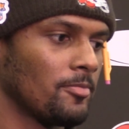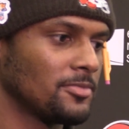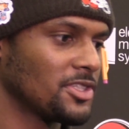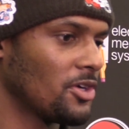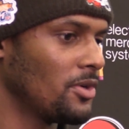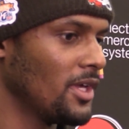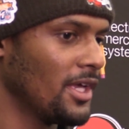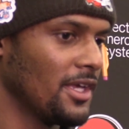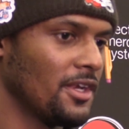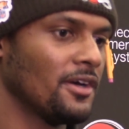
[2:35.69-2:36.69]
So,
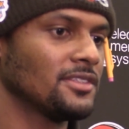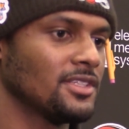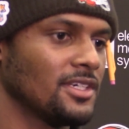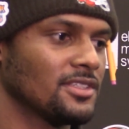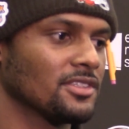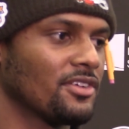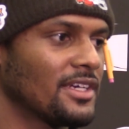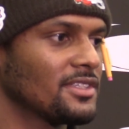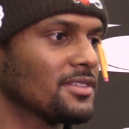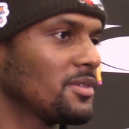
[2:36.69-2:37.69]
you know, it's a
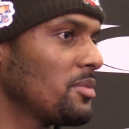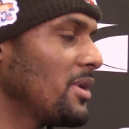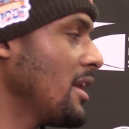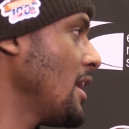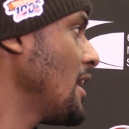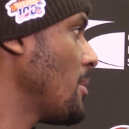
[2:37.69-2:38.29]
great system to be in.